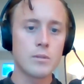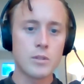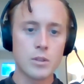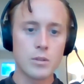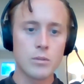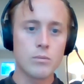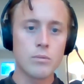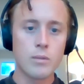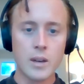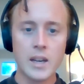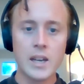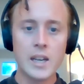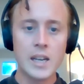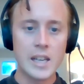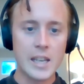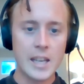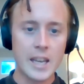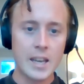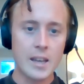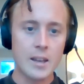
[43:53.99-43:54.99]
to
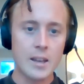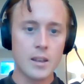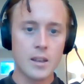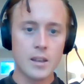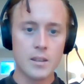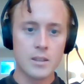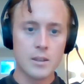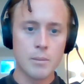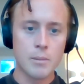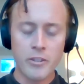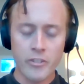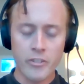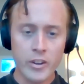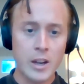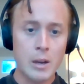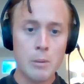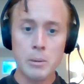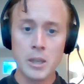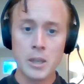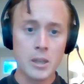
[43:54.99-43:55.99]
really get
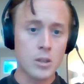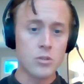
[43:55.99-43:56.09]
developing